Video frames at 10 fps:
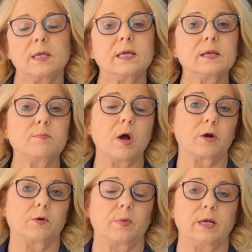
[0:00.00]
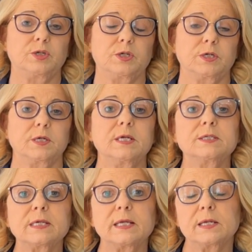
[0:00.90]
in moderation
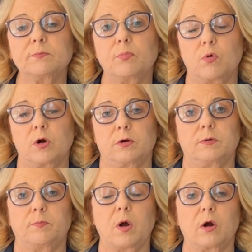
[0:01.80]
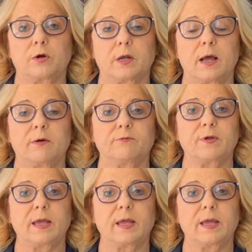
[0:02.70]
is an important part of